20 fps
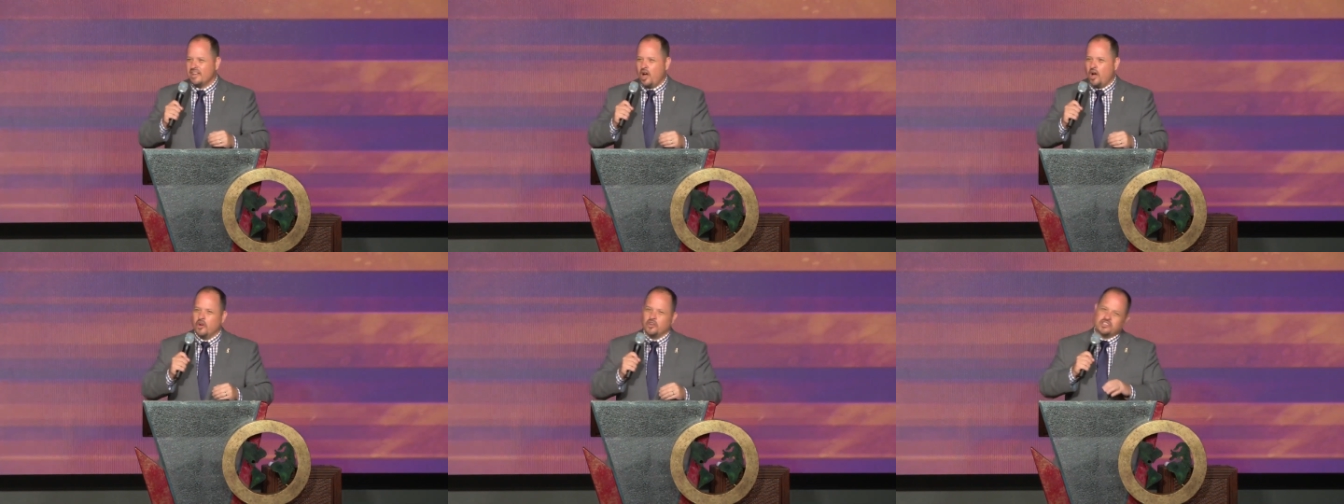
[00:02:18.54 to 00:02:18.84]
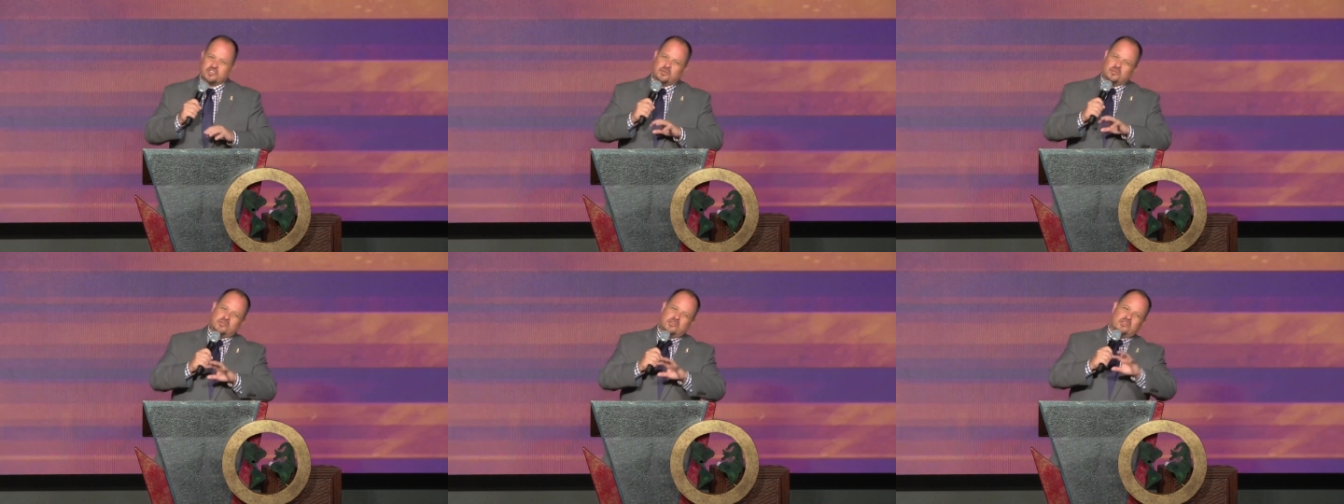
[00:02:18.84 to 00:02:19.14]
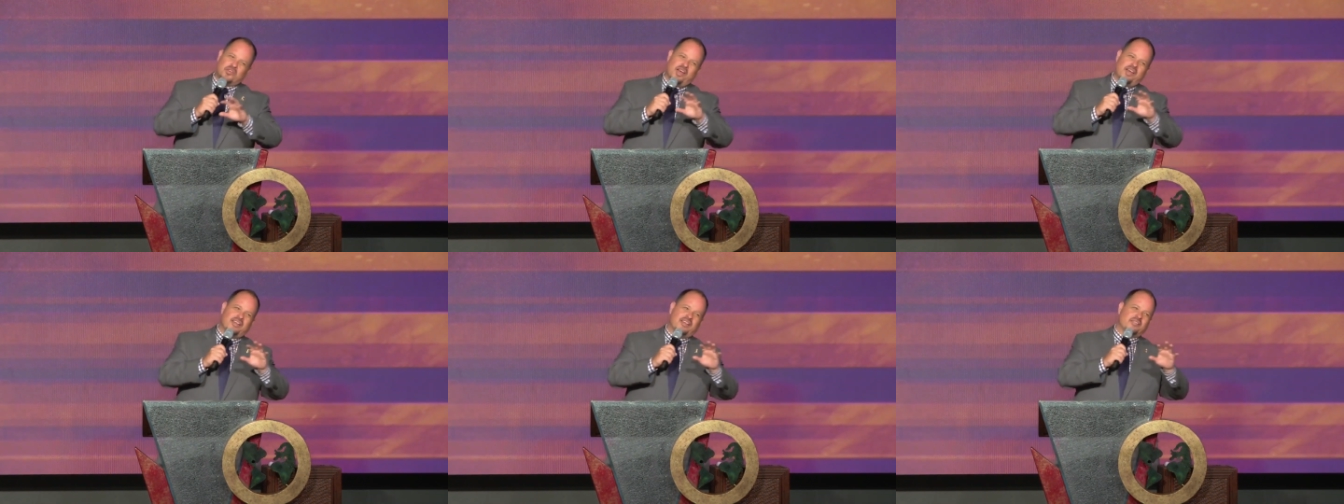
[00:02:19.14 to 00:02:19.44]
Oh, some of
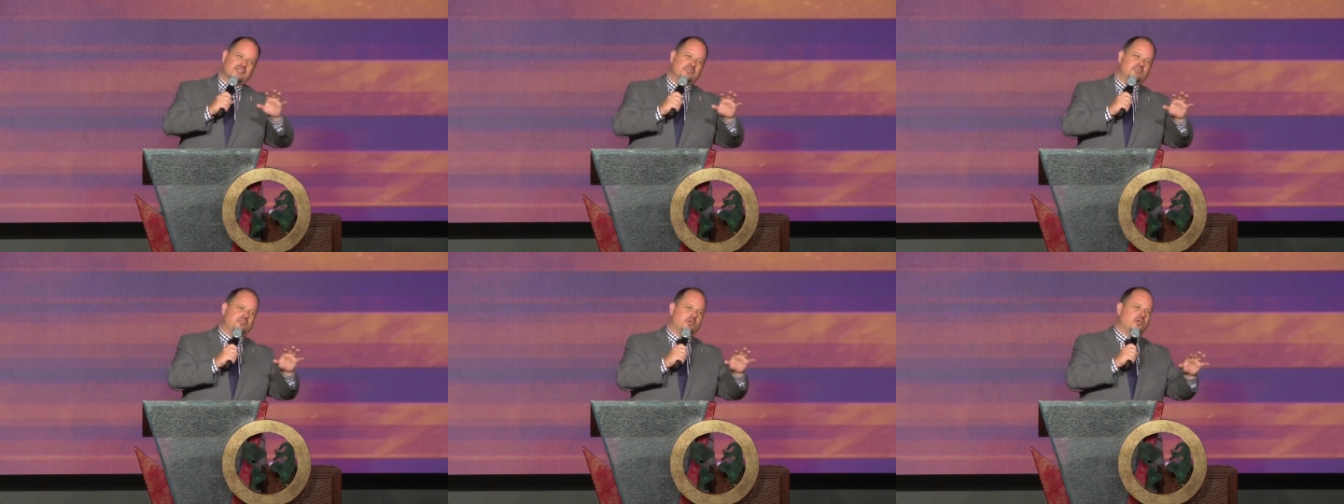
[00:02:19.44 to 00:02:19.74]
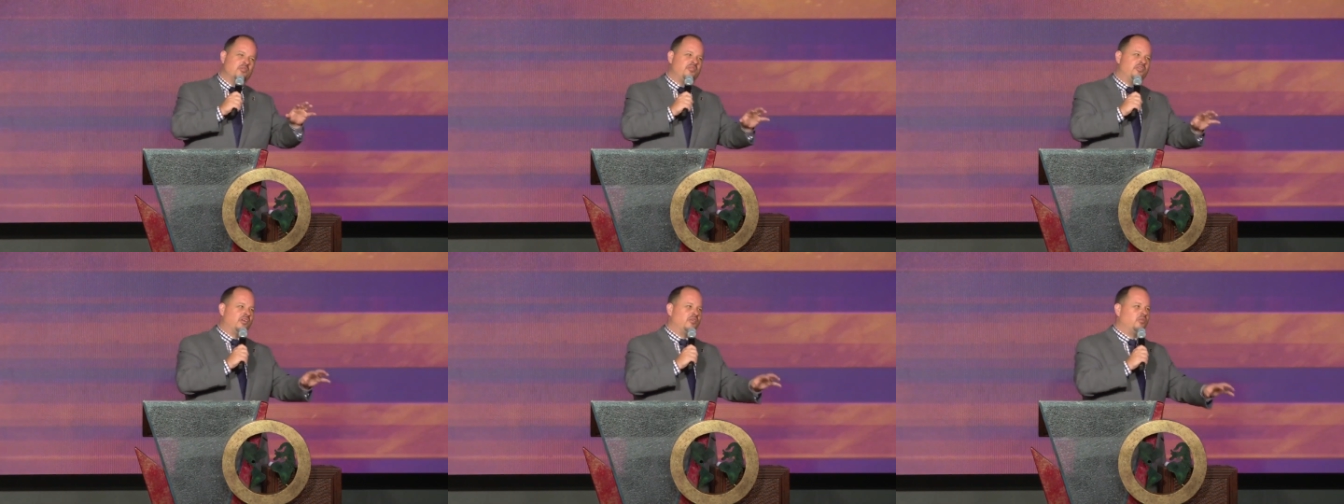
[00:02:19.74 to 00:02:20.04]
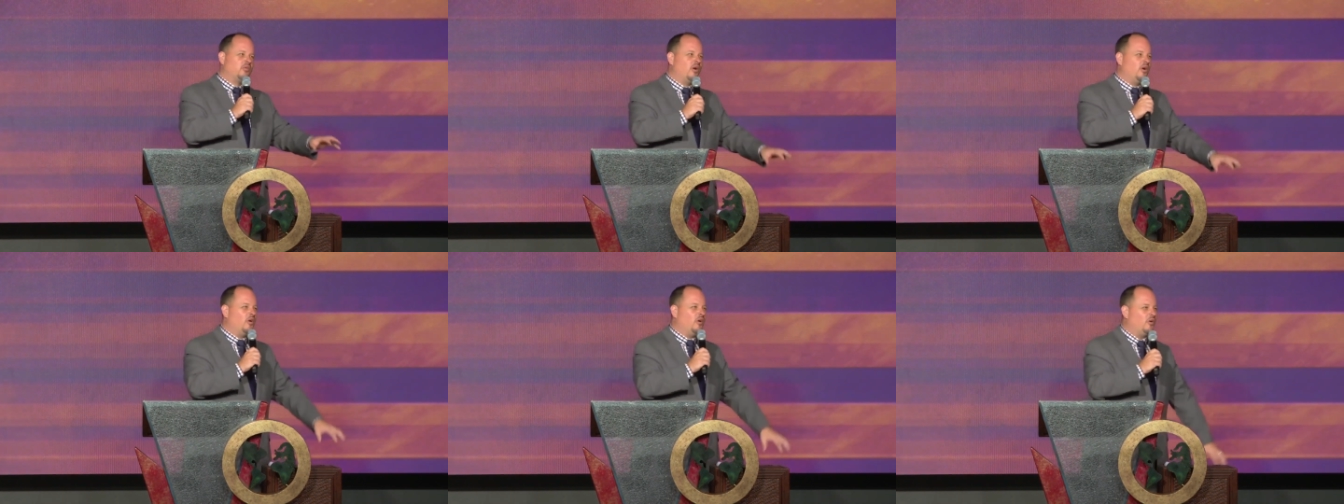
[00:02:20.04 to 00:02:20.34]
you had a perfect
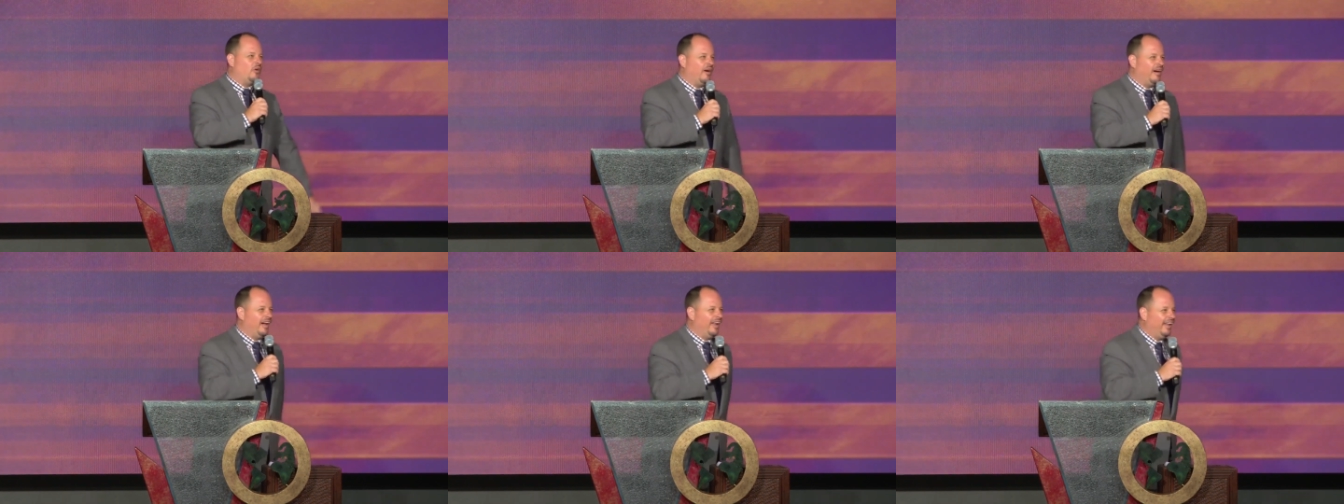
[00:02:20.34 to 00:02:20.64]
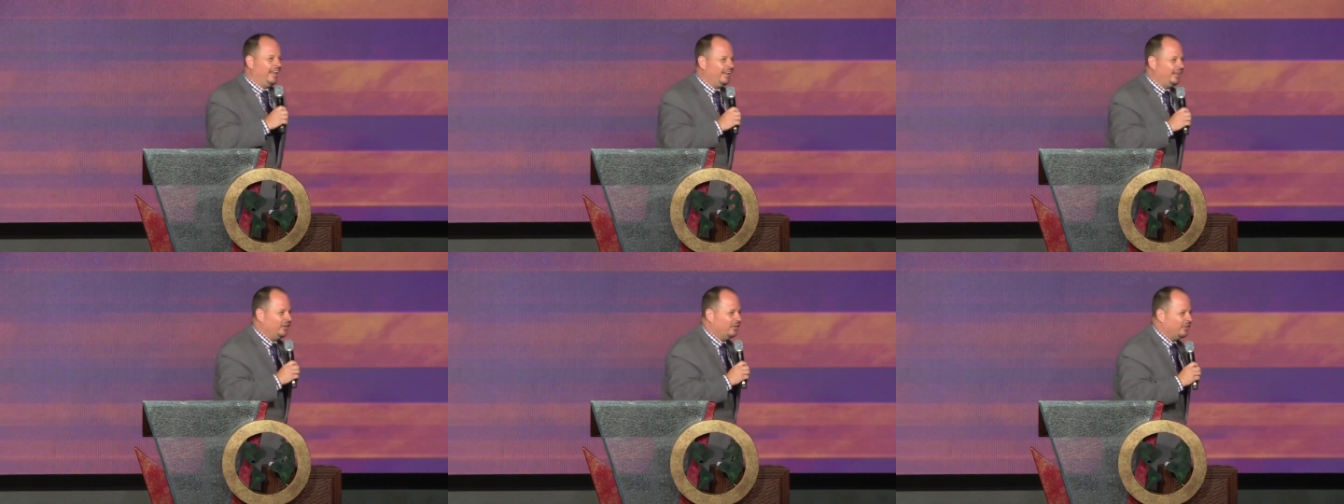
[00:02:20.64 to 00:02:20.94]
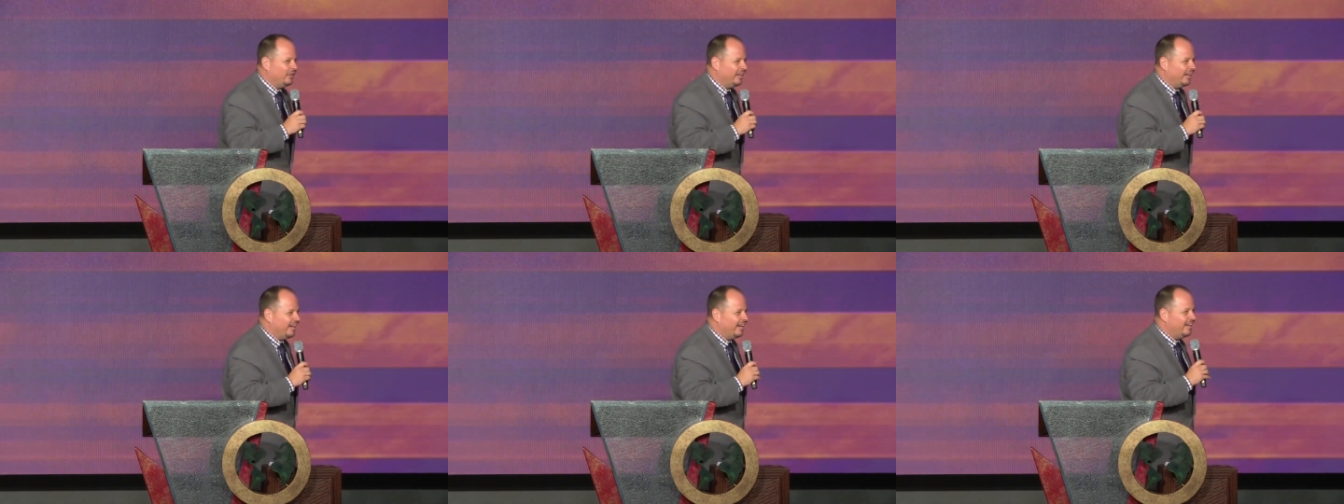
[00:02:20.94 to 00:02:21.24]
role.
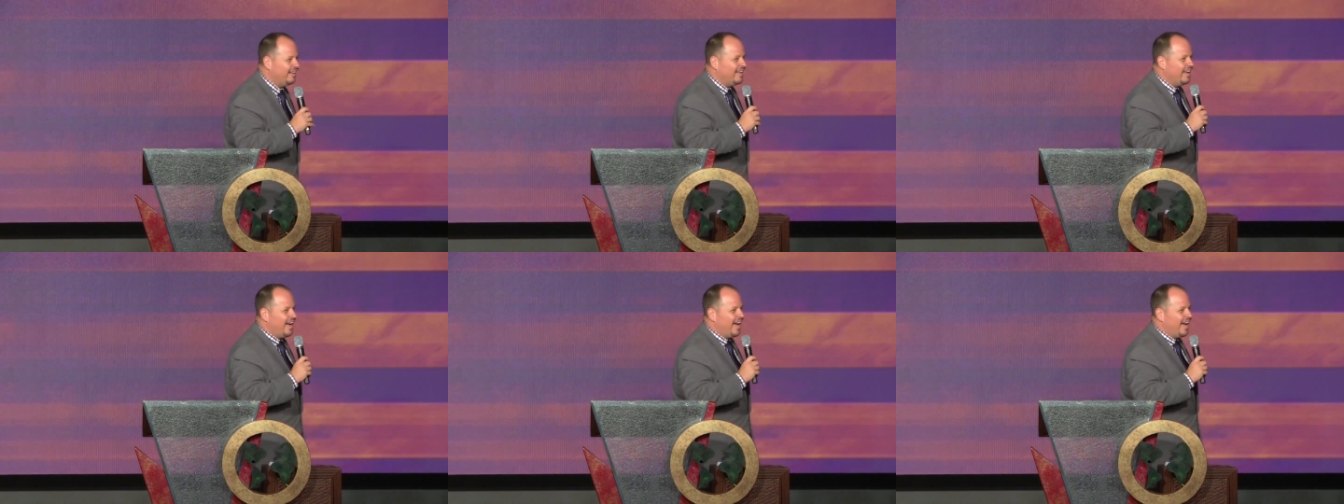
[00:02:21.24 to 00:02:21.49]
Hallelujah.